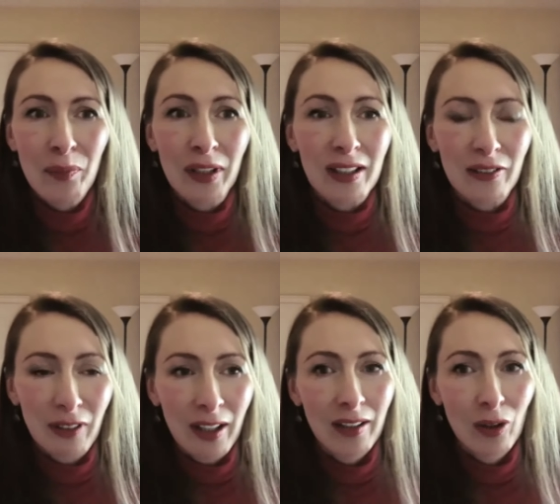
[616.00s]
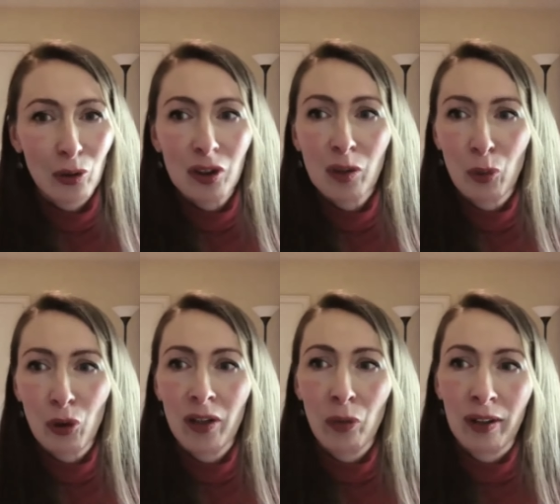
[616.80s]
But if I go to the
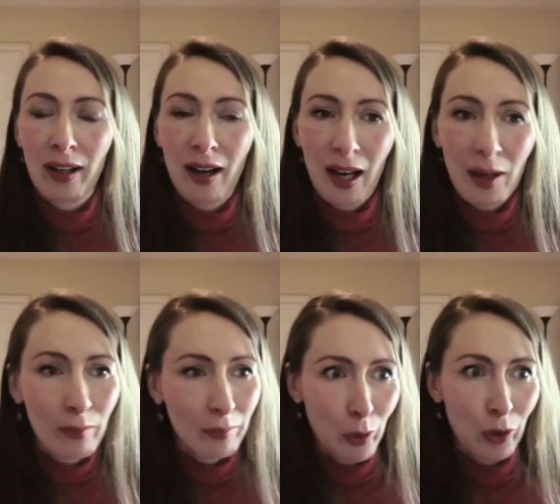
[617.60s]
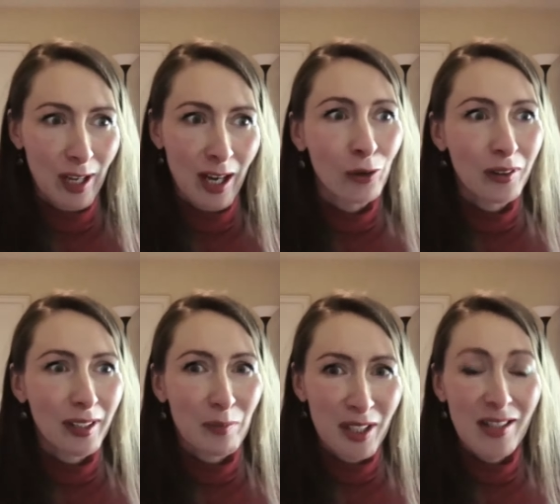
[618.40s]
point when I'm burned out,
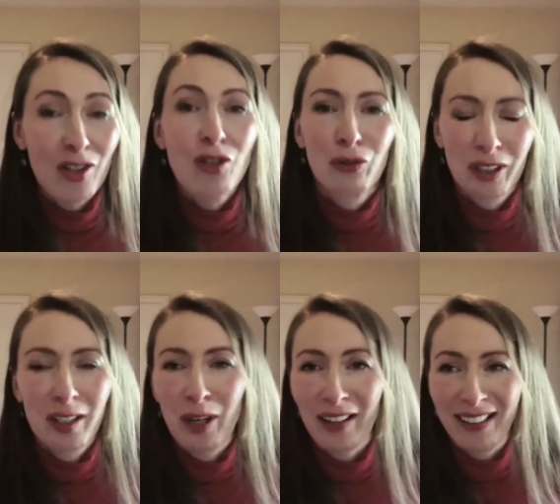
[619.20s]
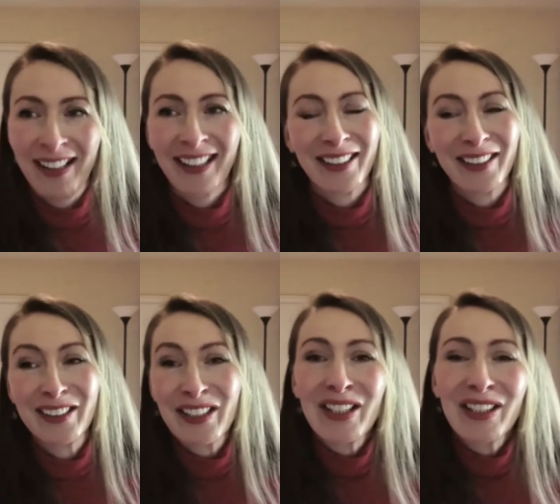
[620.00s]
that means it's really bad.
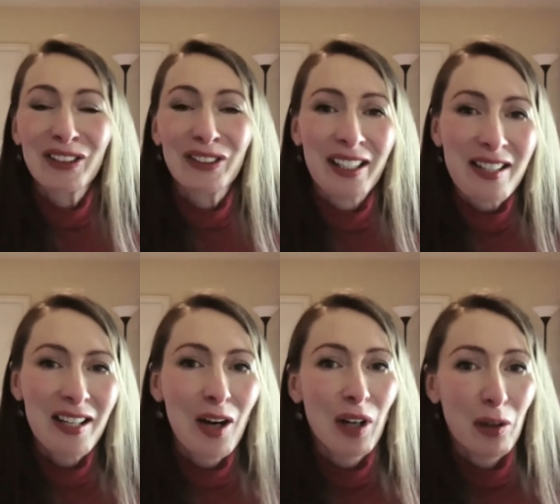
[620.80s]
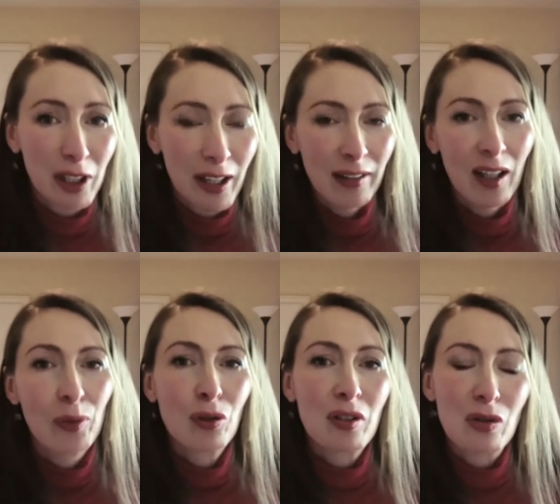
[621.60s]
So that's how I end
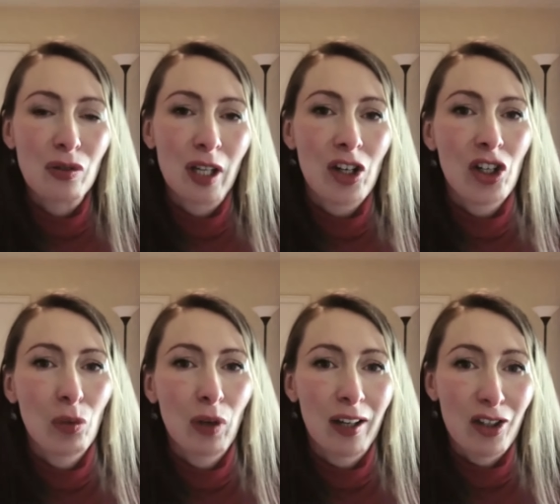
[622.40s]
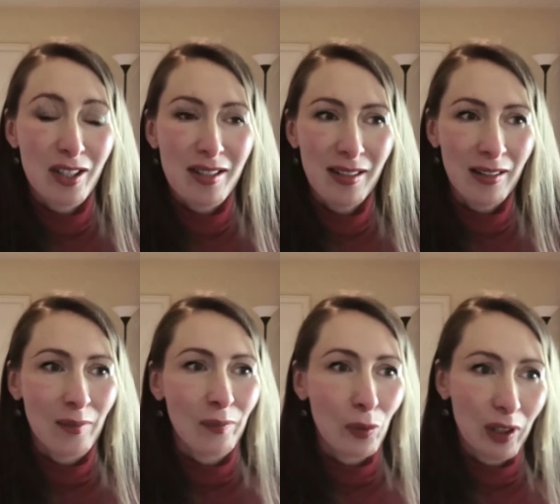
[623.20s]
up to the situation where I just
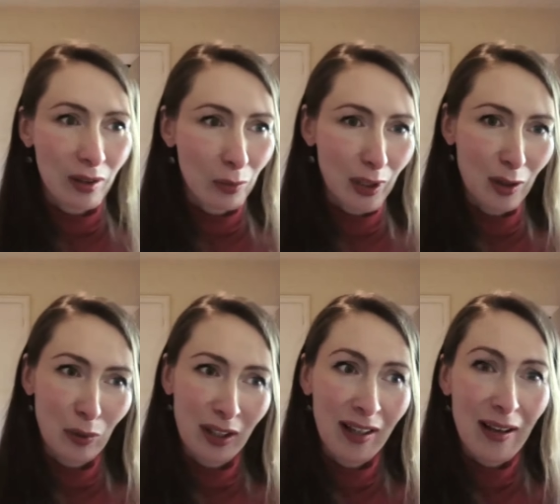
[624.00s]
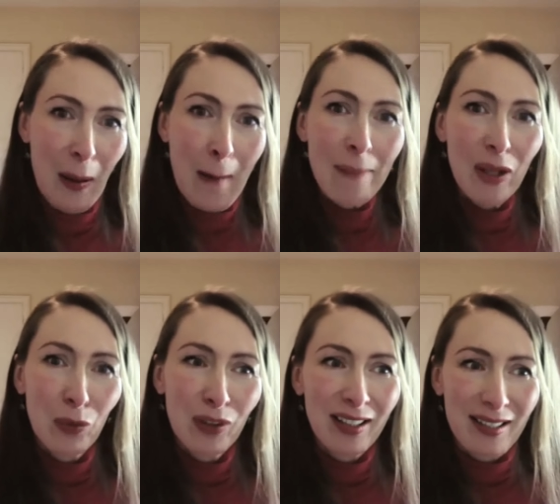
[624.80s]
went away
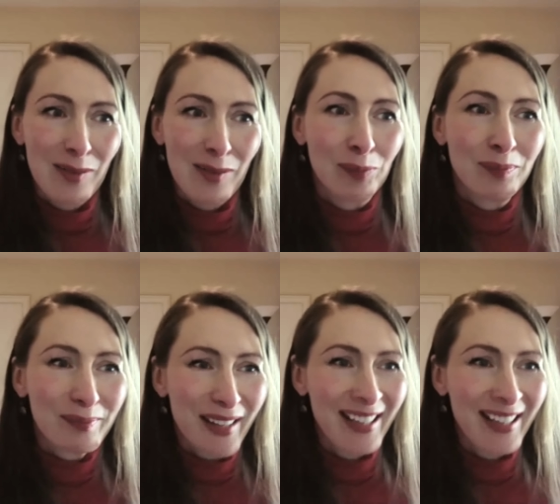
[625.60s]
with the customer.